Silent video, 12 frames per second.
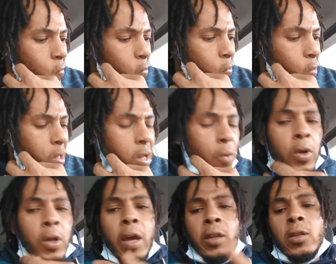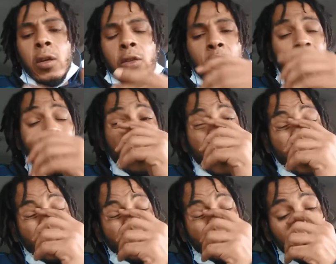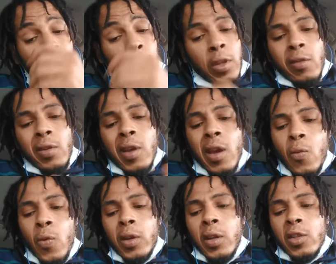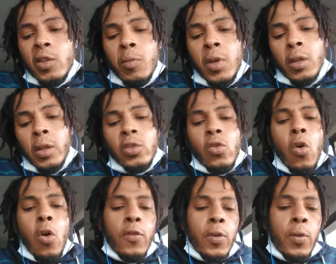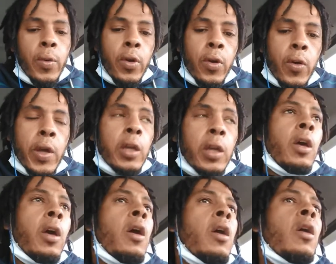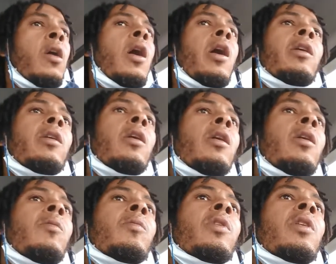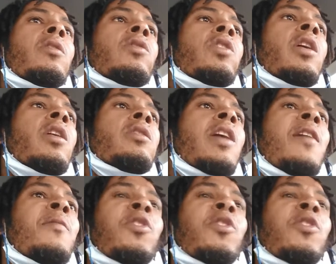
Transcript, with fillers: All right, I want to talk to you about Acts 2 and 38. What does it mean? Let's go over it real quick. All right, um, give you a chance, Hiram.